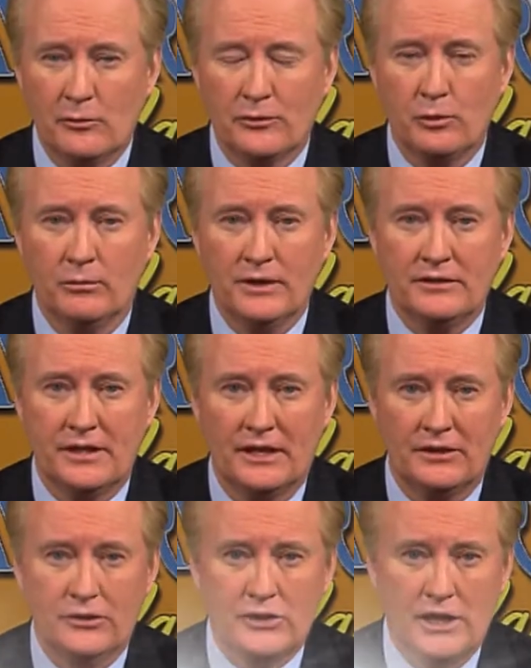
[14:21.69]
with
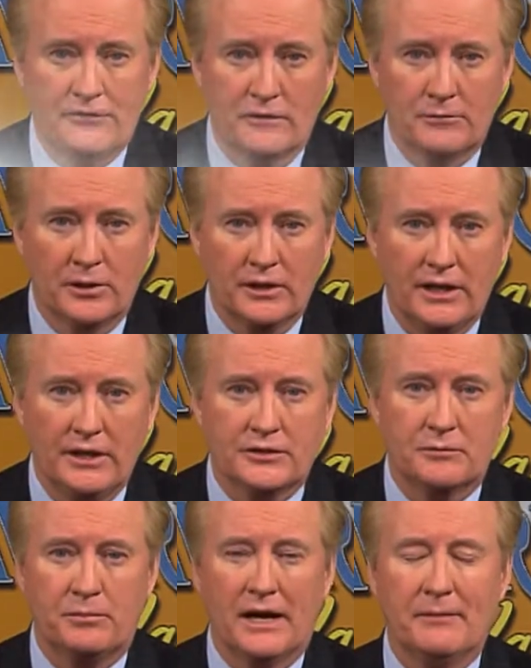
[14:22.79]
Wilmington Chief of
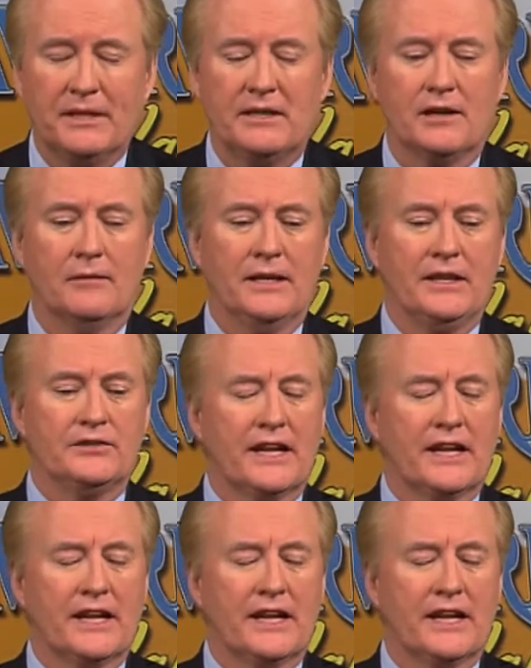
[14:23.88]
Police Bobby Cummings.